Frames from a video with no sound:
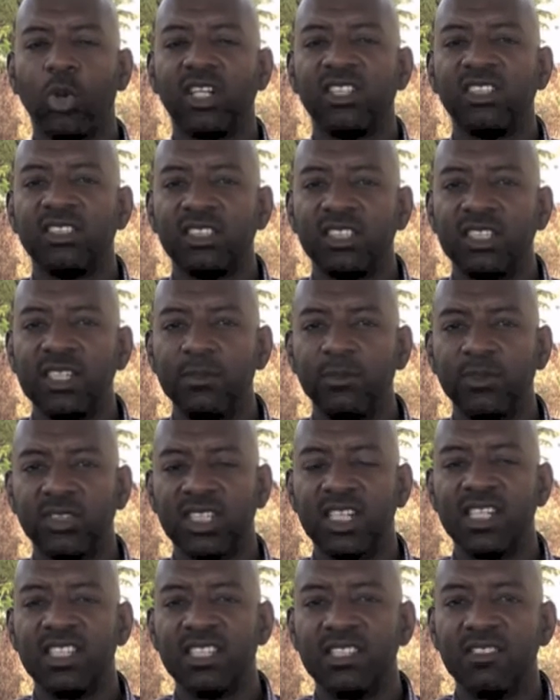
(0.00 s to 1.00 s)
What
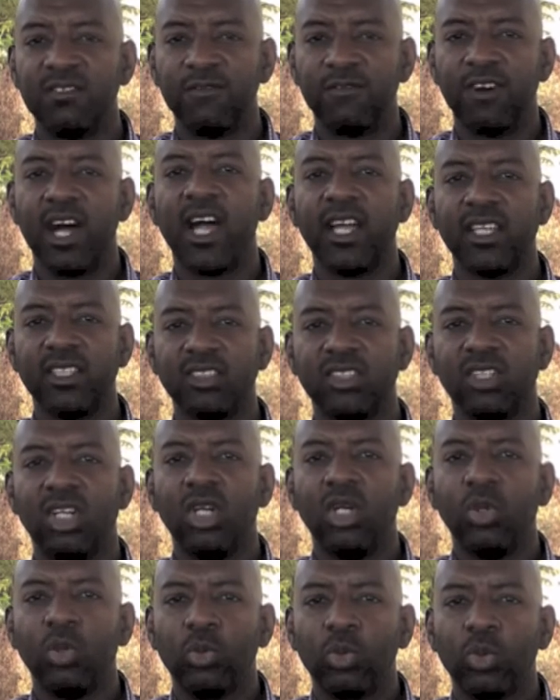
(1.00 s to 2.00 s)
tips and advice
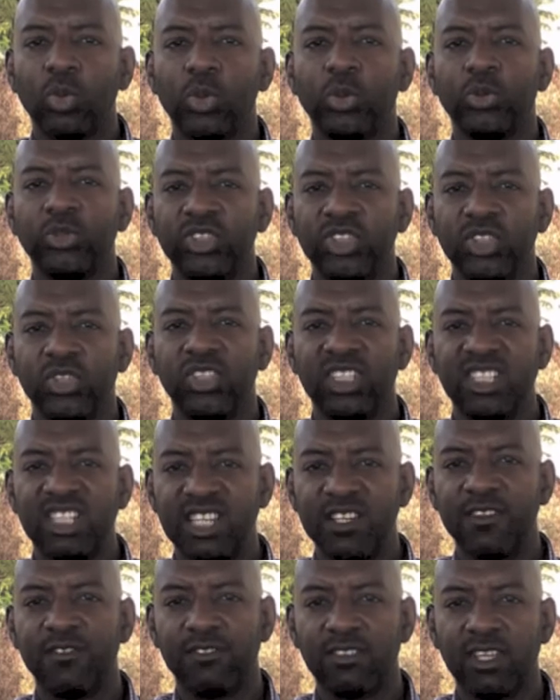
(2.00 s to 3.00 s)
could you
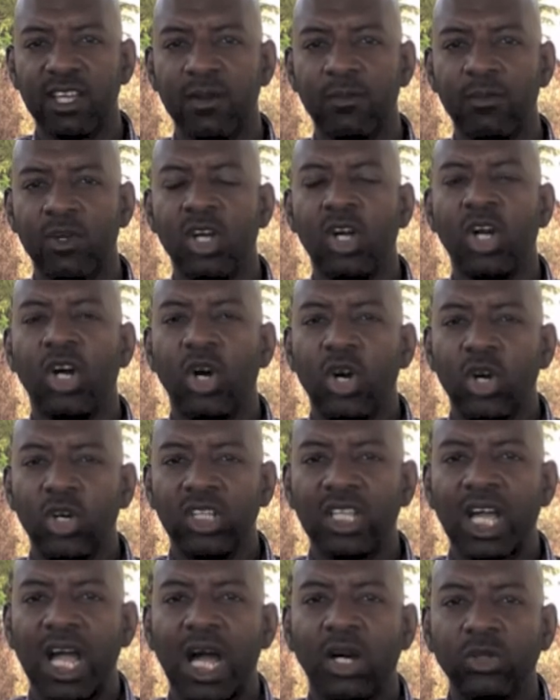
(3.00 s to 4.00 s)
give them
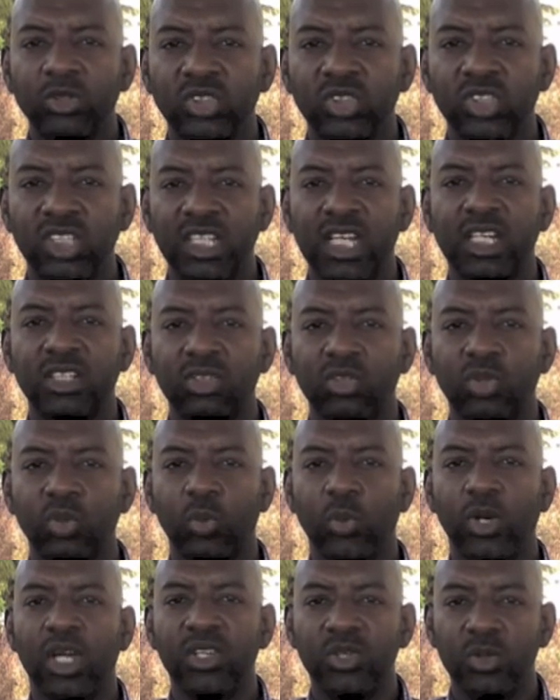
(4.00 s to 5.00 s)
on how to get to
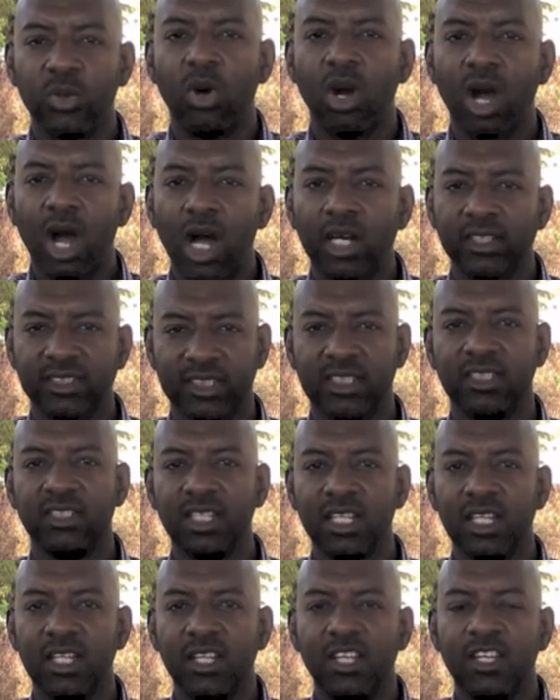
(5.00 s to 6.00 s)
where you are
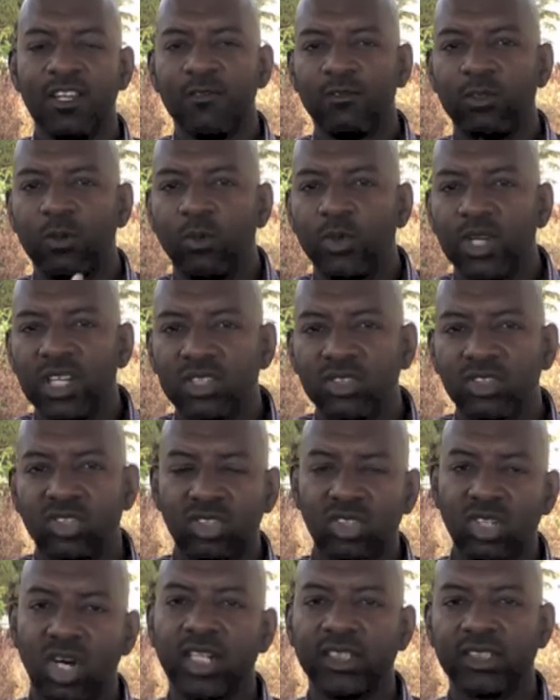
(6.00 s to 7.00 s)
today from where you
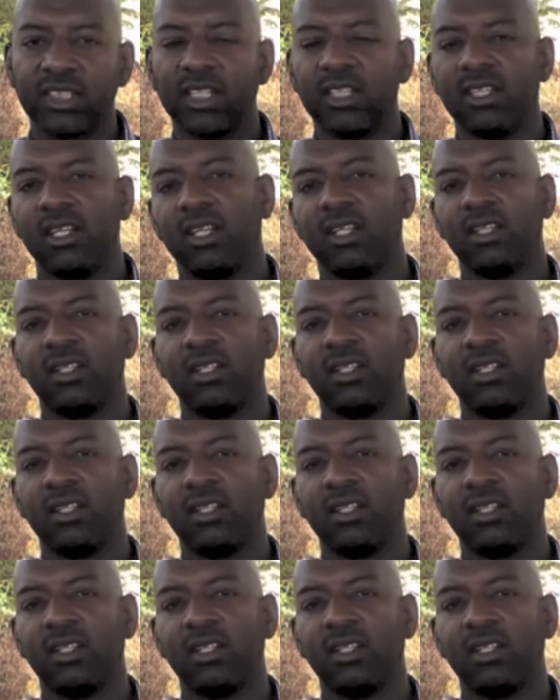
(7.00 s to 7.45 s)
started?